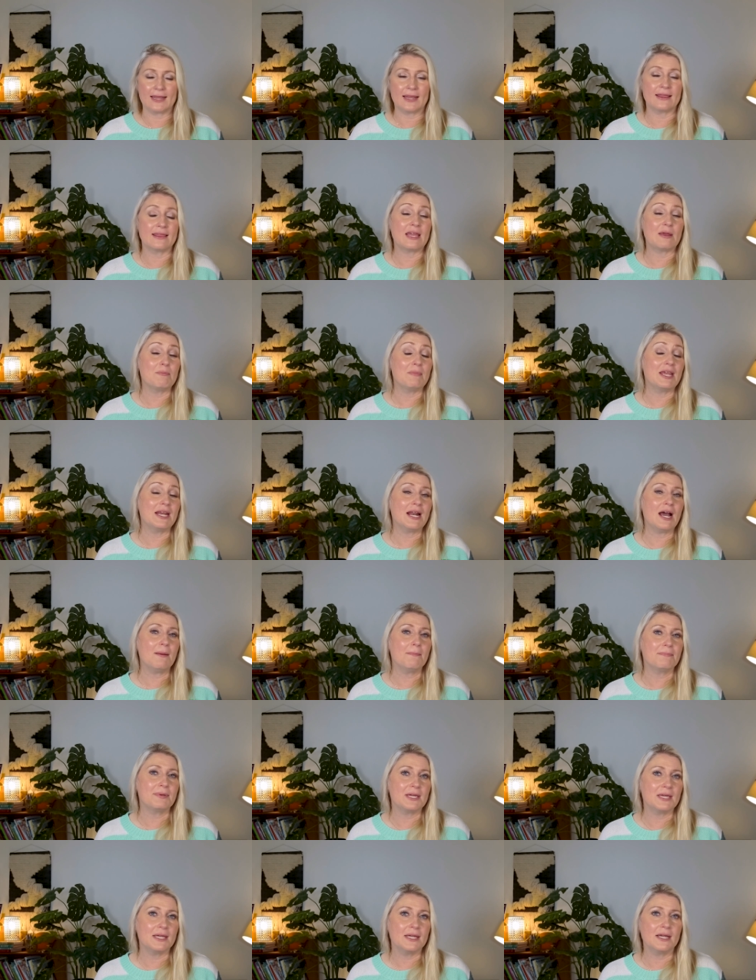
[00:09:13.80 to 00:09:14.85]
They may not
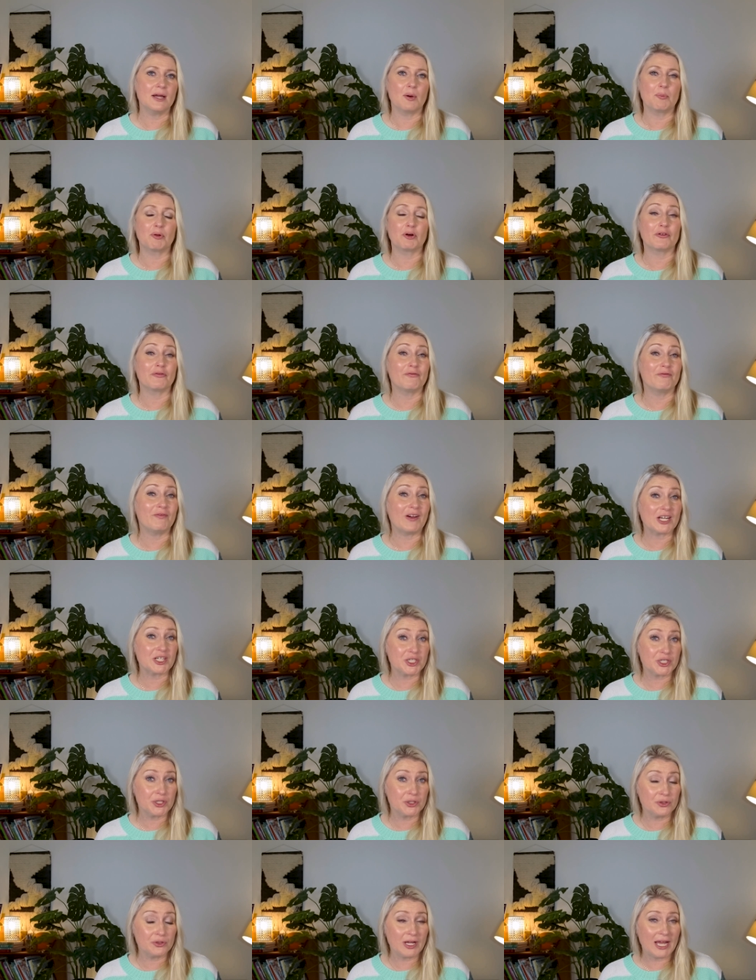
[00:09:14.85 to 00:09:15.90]
be a
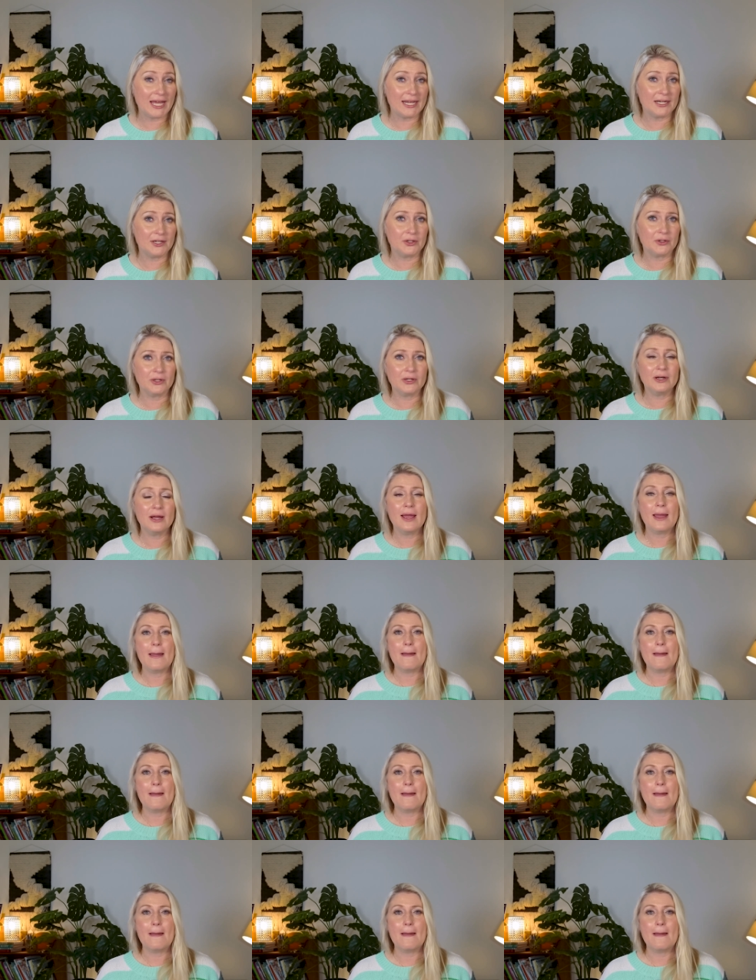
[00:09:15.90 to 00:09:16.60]
professional editor,